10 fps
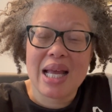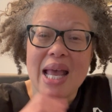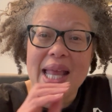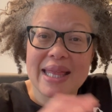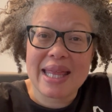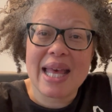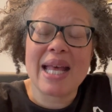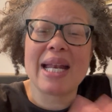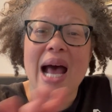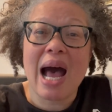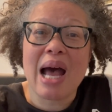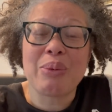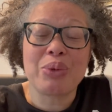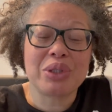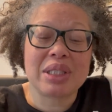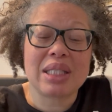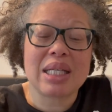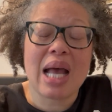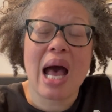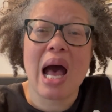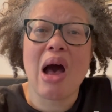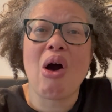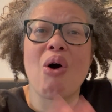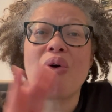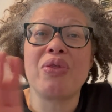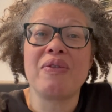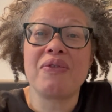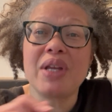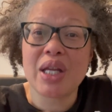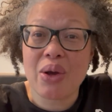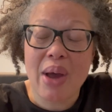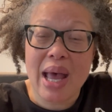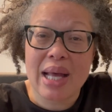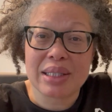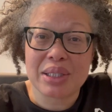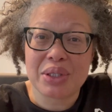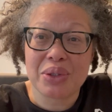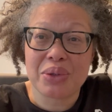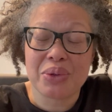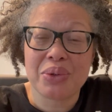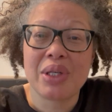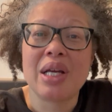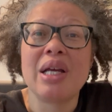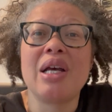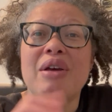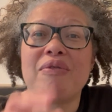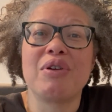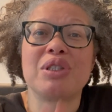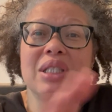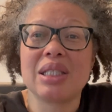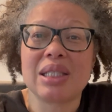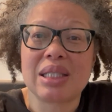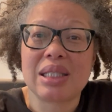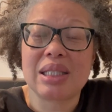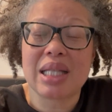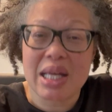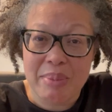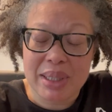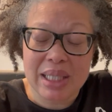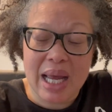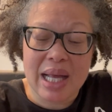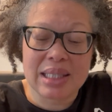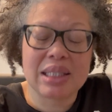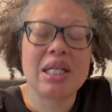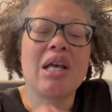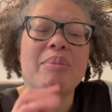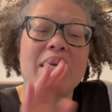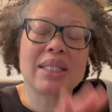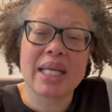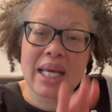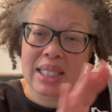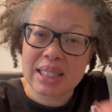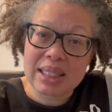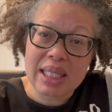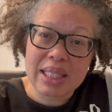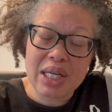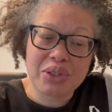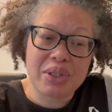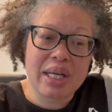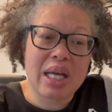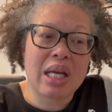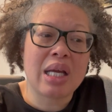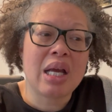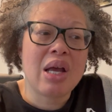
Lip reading: And then I will see how the video ads do versus the image ads. Because again, as I said yesterday,